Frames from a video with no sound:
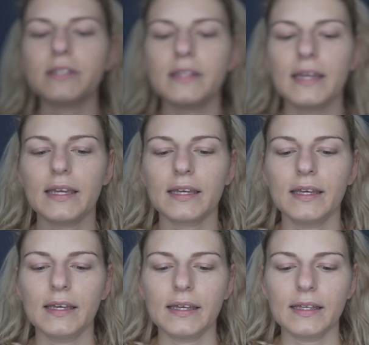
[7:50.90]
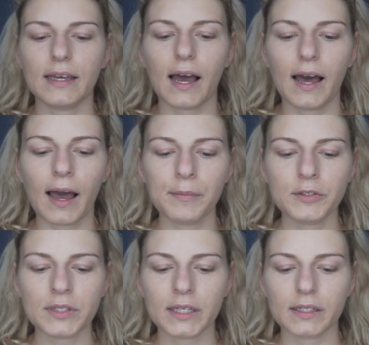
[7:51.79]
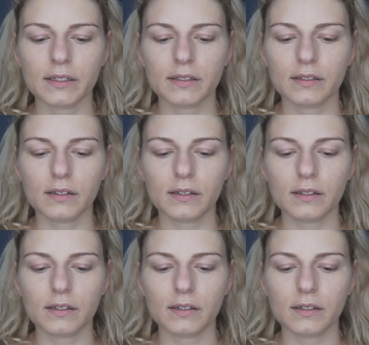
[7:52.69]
the thing. I'm using